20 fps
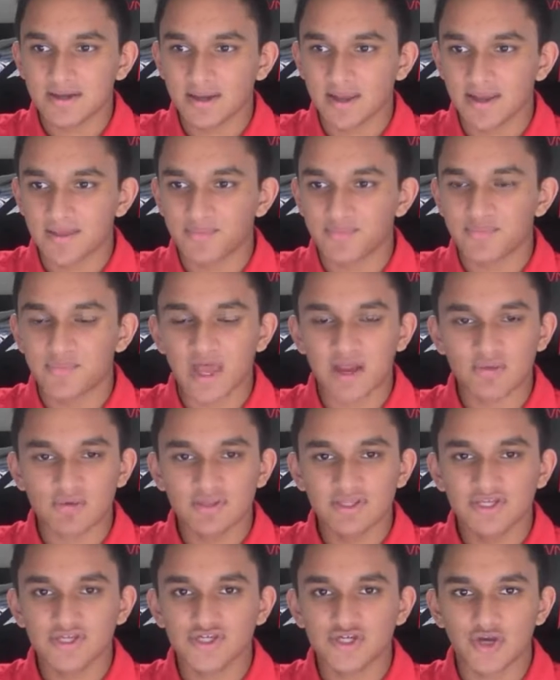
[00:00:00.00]
And that
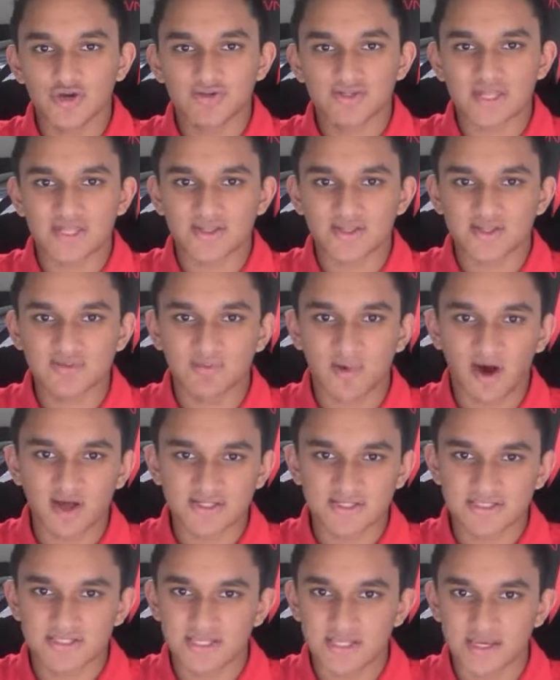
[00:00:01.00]
really shows that this
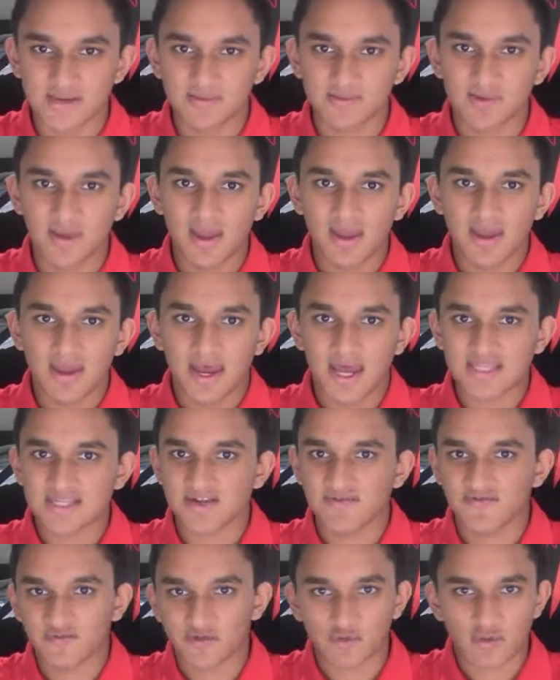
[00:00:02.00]
Boston team has
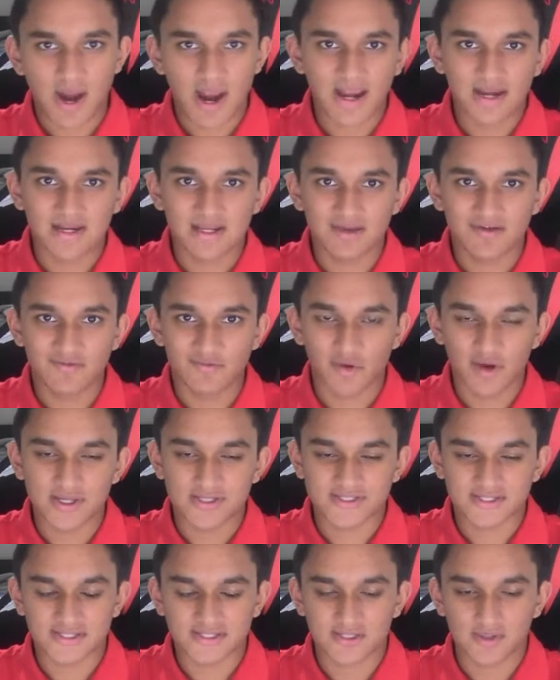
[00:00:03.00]
a variety of
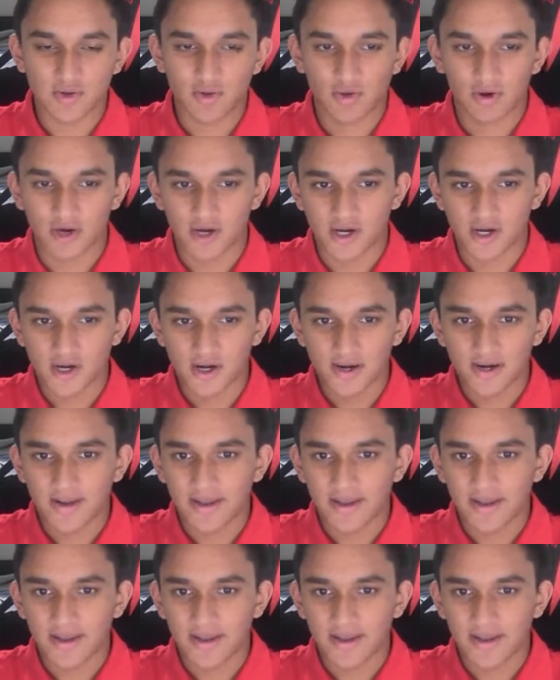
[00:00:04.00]
ways to score,